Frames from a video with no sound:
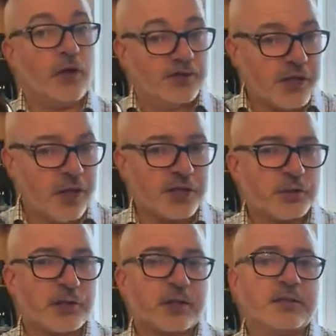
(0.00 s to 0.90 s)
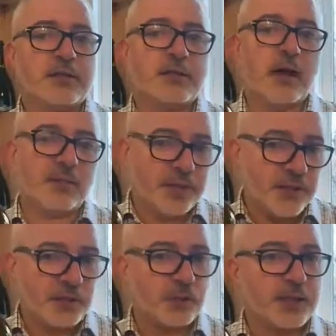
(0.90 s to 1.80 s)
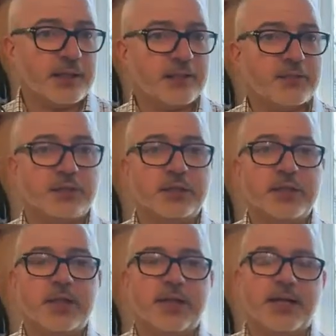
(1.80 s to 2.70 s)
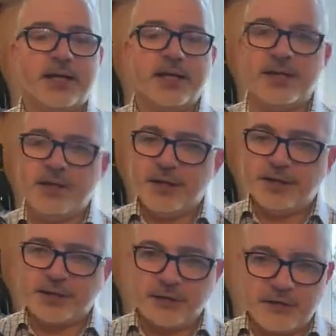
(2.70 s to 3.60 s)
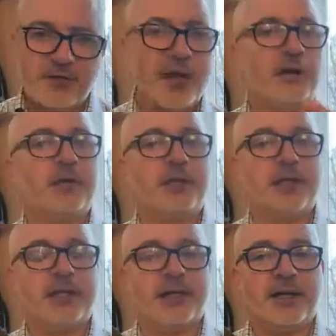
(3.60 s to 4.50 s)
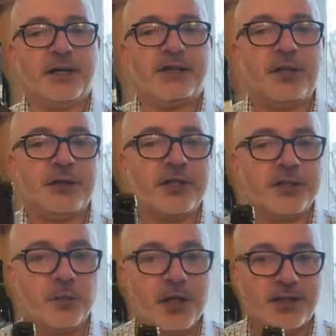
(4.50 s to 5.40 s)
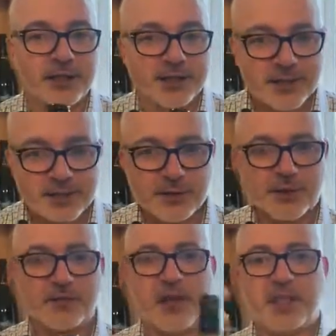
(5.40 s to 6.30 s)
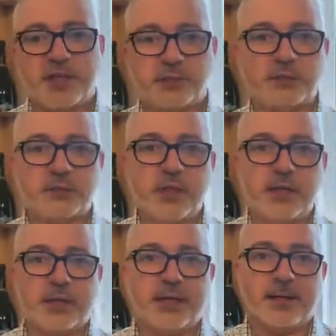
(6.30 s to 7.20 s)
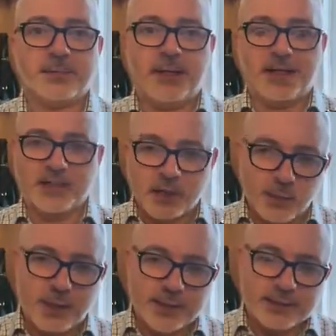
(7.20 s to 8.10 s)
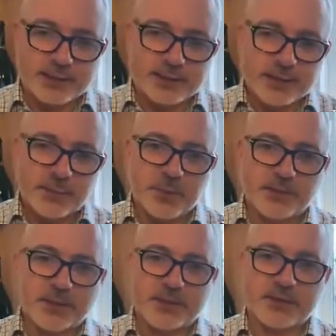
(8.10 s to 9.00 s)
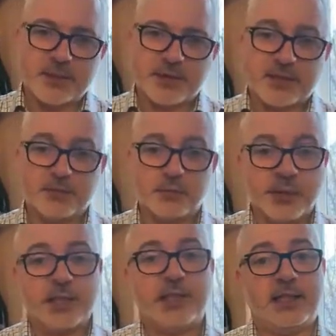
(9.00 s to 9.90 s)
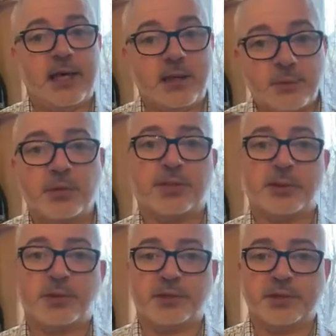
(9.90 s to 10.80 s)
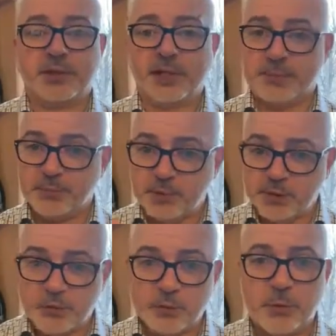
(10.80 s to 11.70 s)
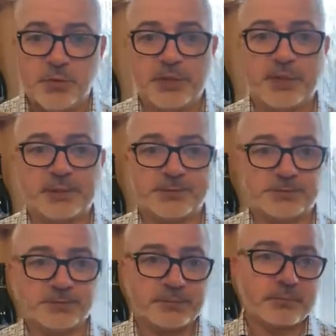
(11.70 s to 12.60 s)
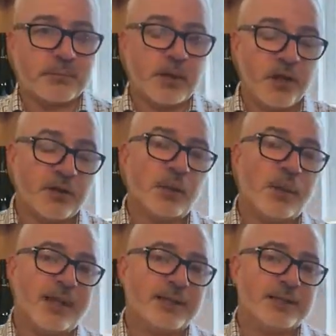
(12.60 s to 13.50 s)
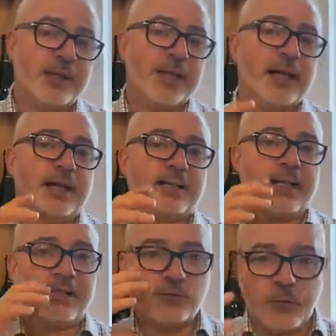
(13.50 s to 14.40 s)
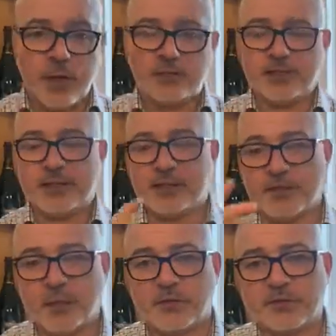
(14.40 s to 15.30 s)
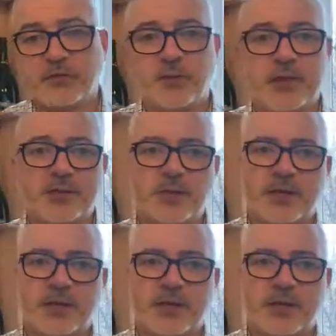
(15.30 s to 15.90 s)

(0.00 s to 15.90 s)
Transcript: dark chocolate, bitter chocolate even, a sort of flowery touch as well. It's kind of ethereal. It's complex, but it's really approachable, really, and beautiful poisonous. On the palate, it's round, it's soft with